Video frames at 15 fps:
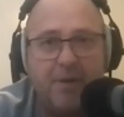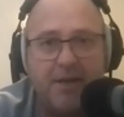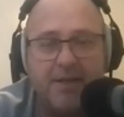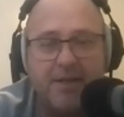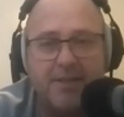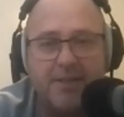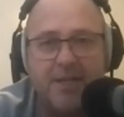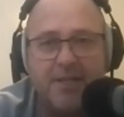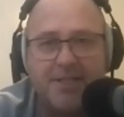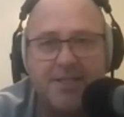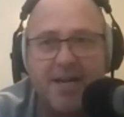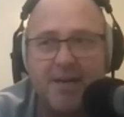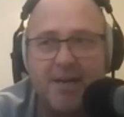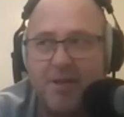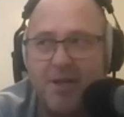and it's
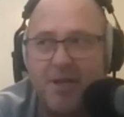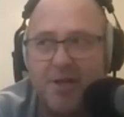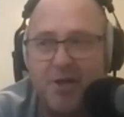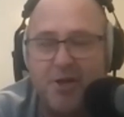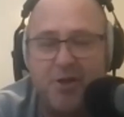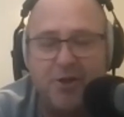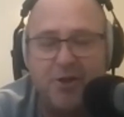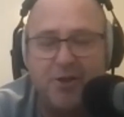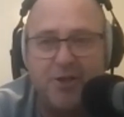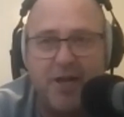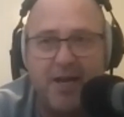going to be huge.